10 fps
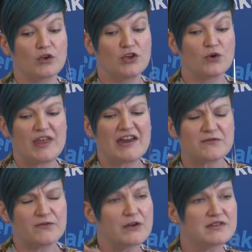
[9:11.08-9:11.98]
you're then
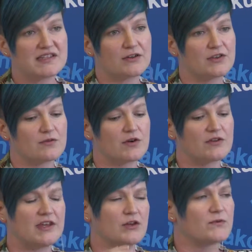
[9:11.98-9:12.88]
focusing on the wrong
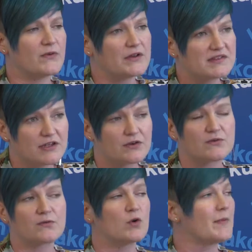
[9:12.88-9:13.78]
thing. You're focusing on a
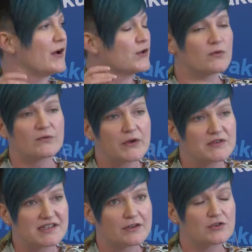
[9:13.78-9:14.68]
format, or you're
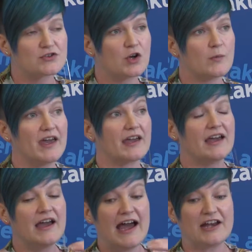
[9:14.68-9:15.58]
focusing on a topic,
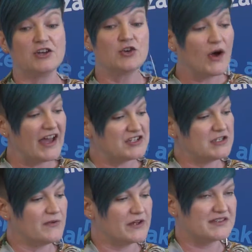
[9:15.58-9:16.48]
and you're not
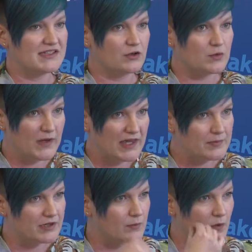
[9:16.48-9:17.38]
actually focusing on
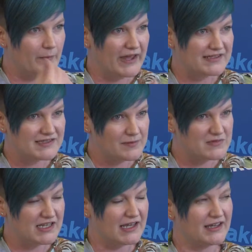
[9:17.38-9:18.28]
people and what makes them
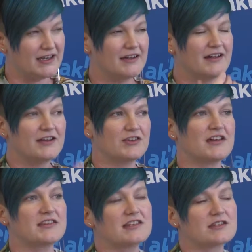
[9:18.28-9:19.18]
tick. And
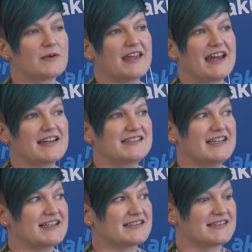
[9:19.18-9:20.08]
I think the
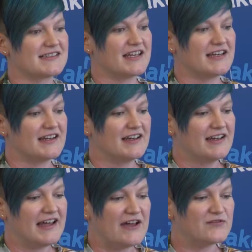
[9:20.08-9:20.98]
reality is that
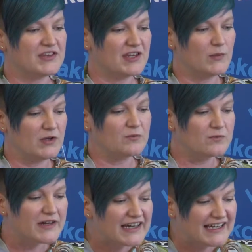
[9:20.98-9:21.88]
everything we
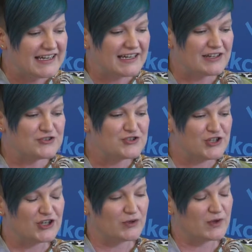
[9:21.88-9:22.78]
really
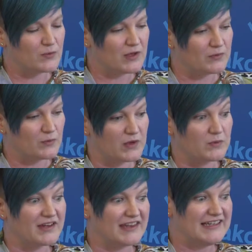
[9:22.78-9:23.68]
do and we
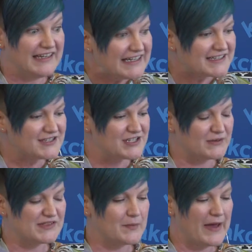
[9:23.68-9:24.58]
really need to
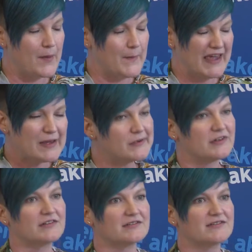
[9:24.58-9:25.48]
do is about people.